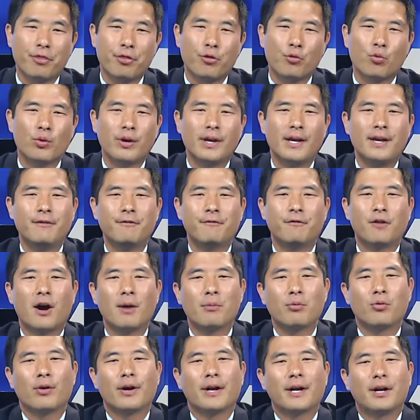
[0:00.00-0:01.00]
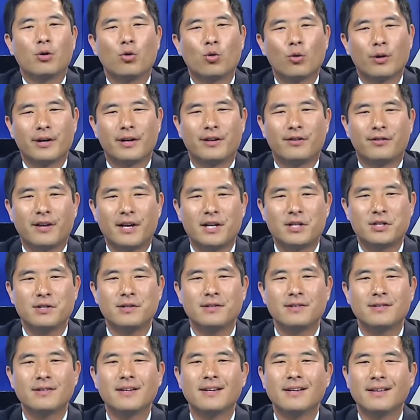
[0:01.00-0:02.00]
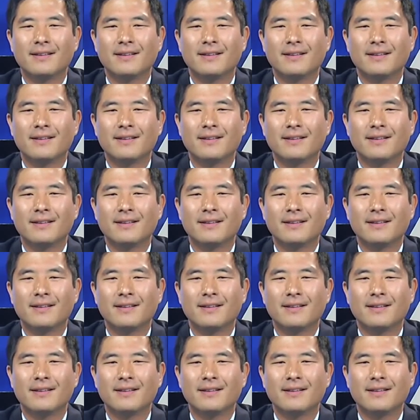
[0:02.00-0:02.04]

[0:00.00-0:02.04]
three Farm Credit organizations